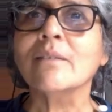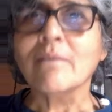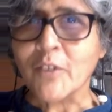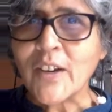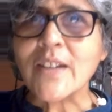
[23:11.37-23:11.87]

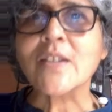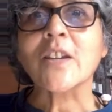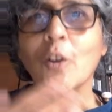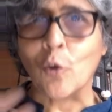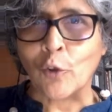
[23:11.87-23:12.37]

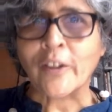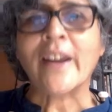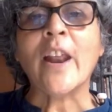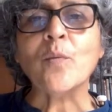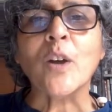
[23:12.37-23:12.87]
Realistic goals,
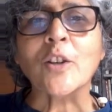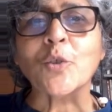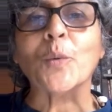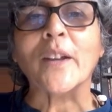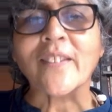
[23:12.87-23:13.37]
and I'll work
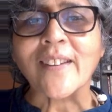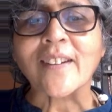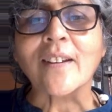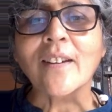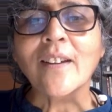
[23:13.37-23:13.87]
towards
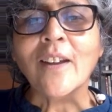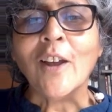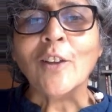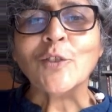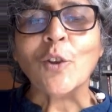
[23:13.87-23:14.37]
it.
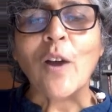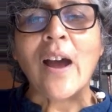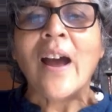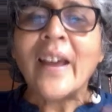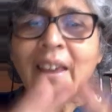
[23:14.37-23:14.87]
So
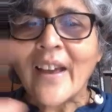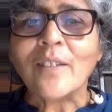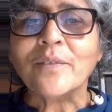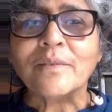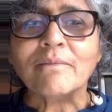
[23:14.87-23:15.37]
I
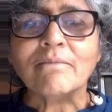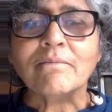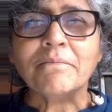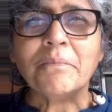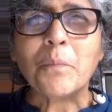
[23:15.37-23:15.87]
have
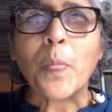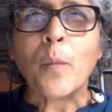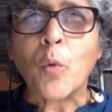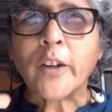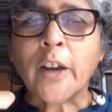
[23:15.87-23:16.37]

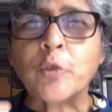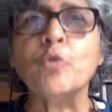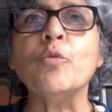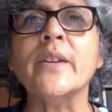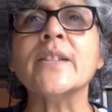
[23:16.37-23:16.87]
what I
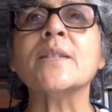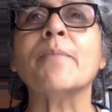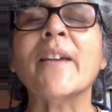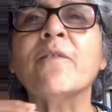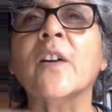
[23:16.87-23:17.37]
do is
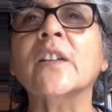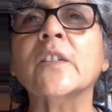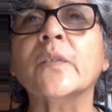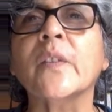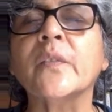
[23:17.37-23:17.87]
my
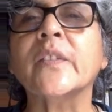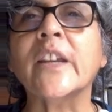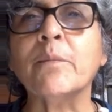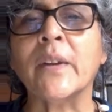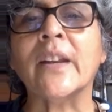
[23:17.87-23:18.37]
first
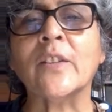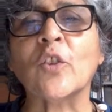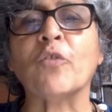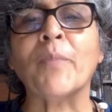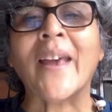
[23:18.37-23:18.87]
15 minutes
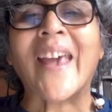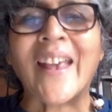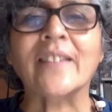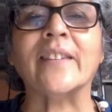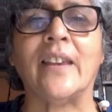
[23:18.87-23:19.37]
of my
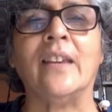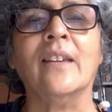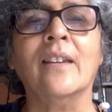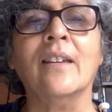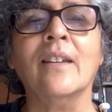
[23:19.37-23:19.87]
essay
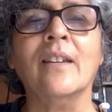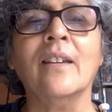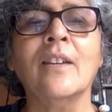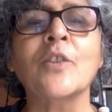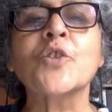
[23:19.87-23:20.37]

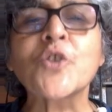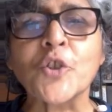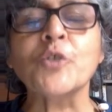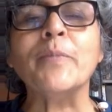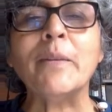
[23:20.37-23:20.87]

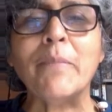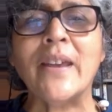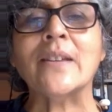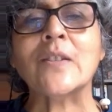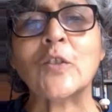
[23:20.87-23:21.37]
should be
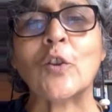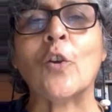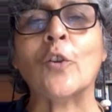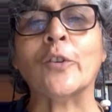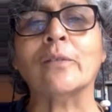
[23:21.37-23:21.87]
based
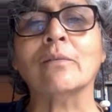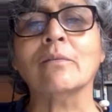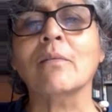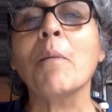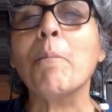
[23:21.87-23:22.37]
on
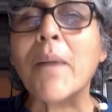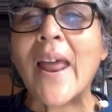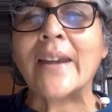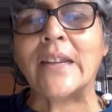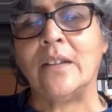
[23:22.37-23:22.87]

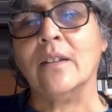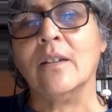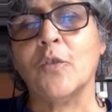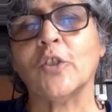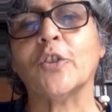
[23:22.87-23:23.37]
planning
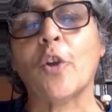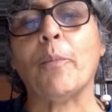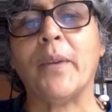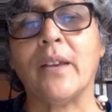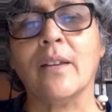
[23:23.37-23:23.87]
for the topic.